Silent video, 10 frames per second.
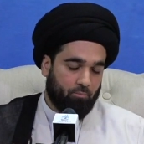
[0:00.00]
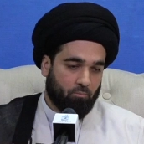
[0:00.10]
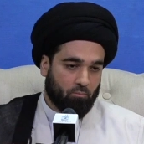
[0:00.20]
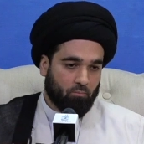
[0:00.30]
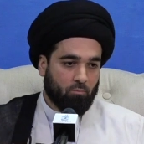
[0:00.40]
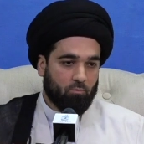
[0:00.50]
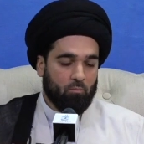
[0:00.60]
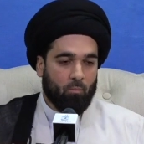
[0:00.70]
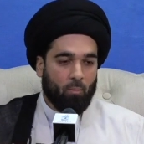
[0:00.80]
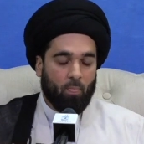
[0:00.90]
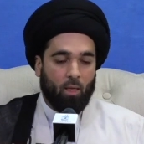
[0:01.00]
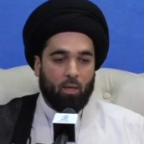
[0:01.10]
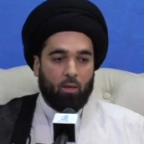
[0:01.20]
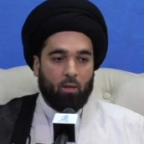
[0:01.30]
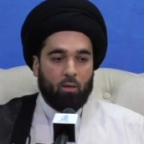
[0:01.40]

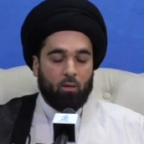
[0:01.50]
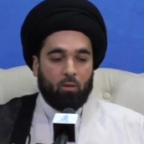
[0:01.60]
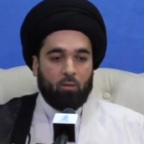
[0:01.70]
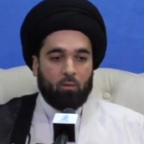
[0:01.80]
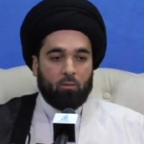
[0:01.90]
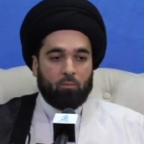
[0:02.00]
Nothing is said.